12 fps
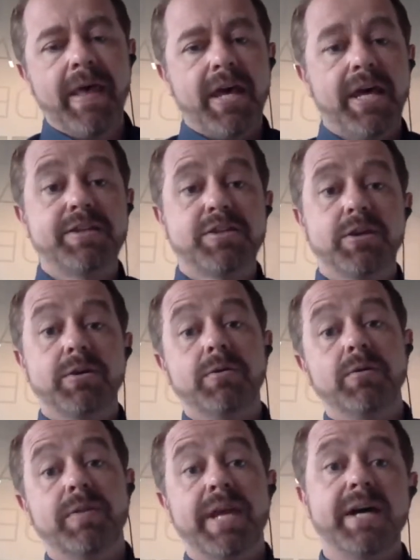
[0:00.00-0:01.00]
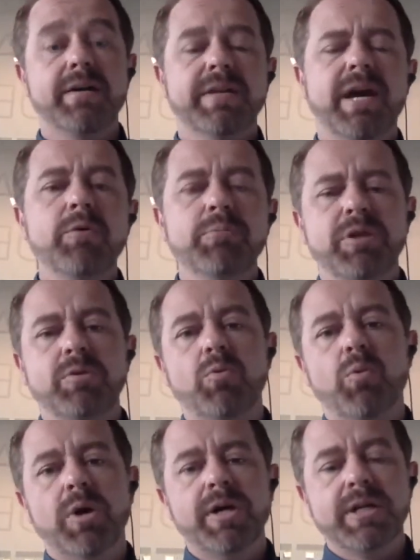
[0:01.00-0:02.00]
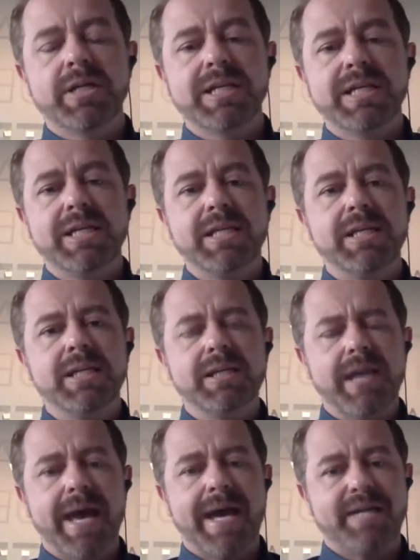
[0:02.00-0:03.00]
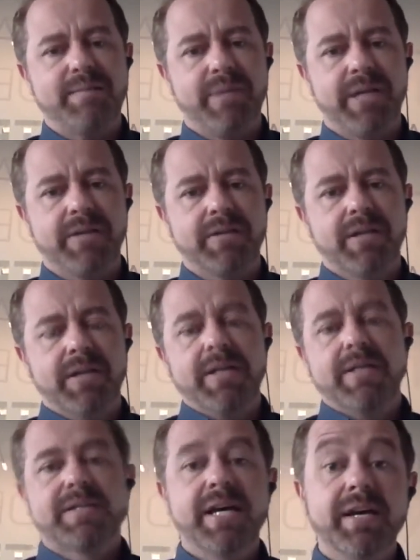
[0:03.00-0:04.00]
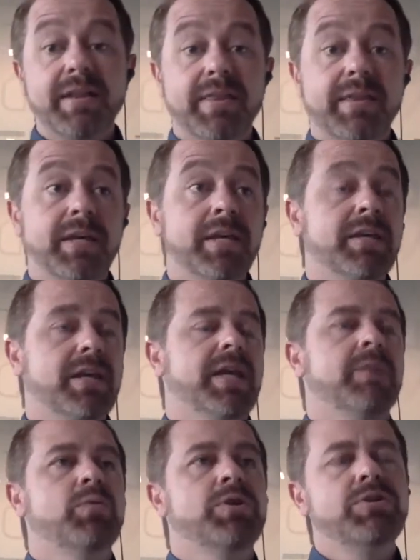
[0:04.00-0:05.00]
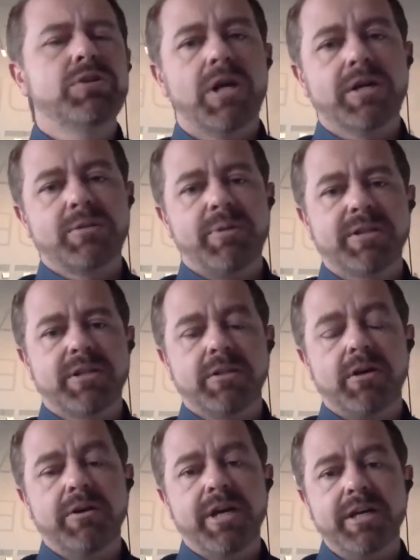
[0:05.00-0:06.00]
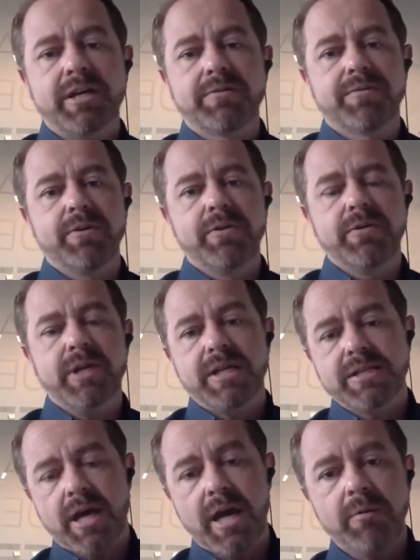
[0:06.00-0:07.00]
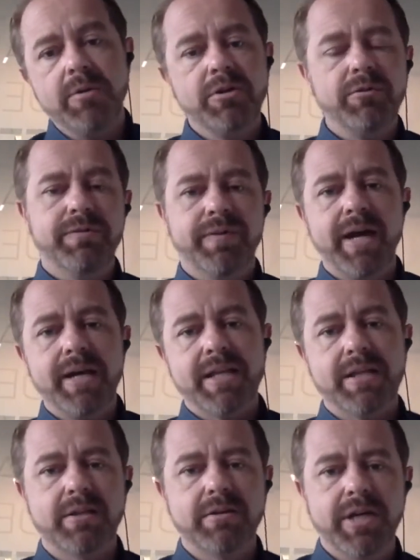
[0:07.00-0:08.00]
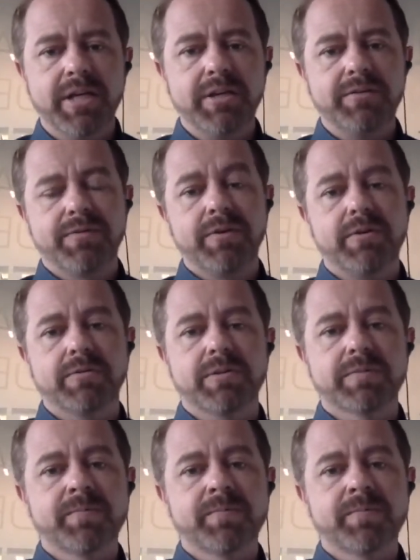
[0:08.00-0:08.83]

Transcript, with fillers: And so that that would be one key aspect. Second thing, and when you talked about the low hanging fruit, is I would go find that low hanging fruit.